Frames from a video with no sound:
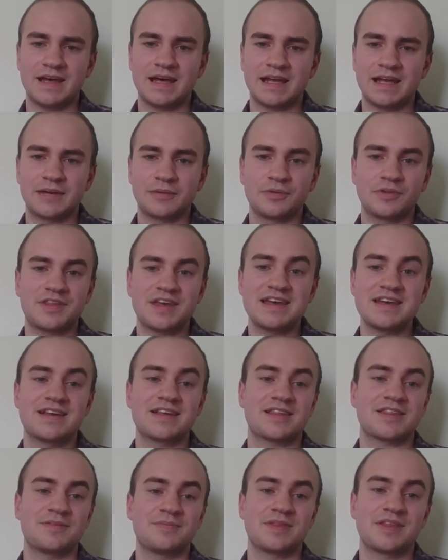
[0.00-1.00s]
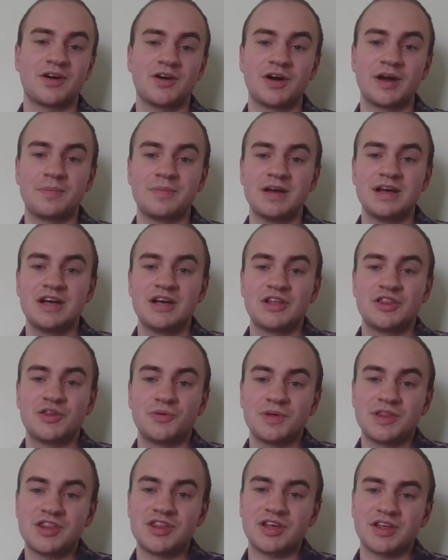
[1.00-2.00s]
And it will take us some time
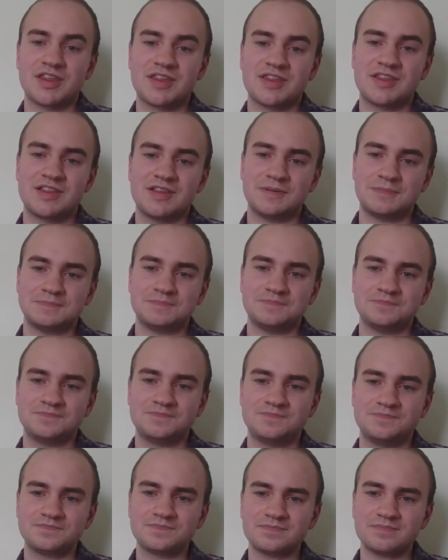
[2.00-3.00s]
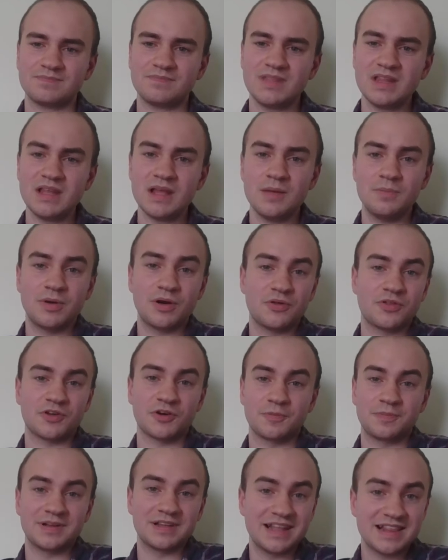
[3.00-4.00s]
to adjust, both
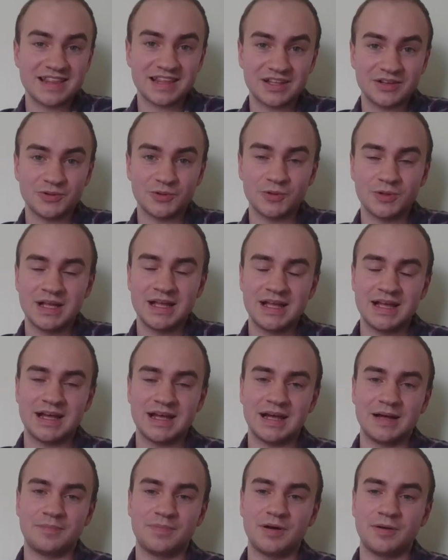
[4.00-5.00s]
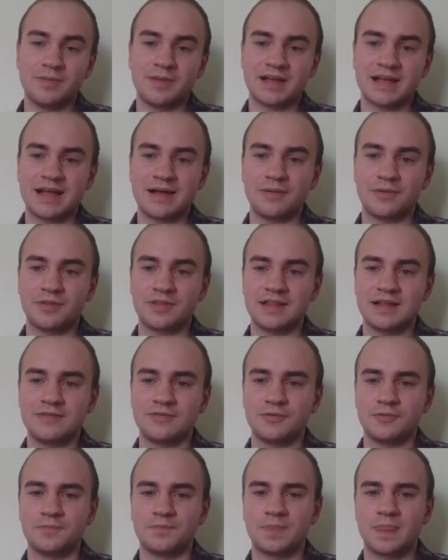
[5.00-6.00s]
on a political and public health
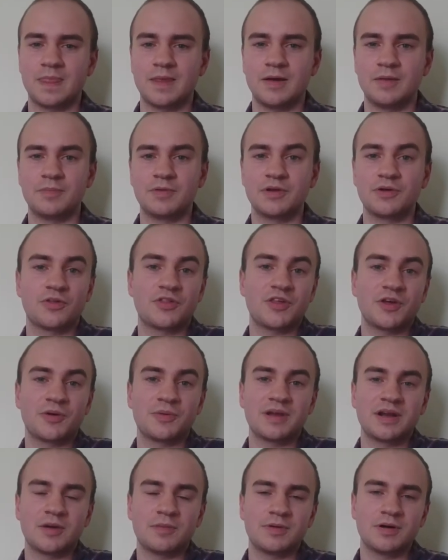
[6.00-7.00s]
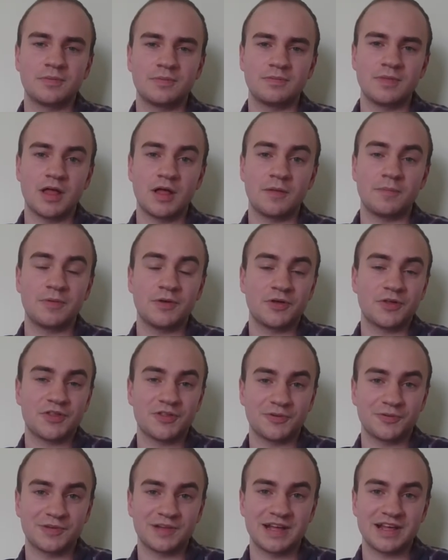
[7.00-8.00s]
level, but also in our
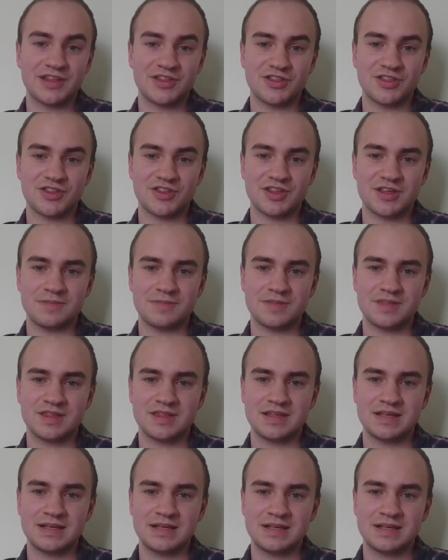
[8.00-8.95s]
personal relationships.